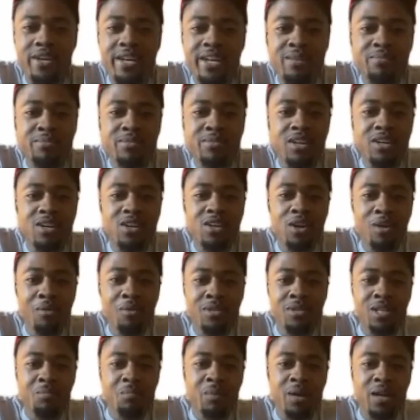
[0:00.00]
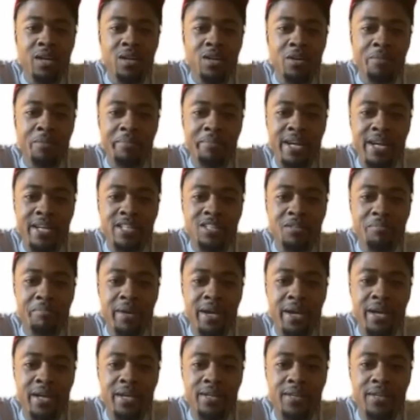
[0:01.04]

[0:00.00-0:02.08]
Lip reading: The home team might go back to back.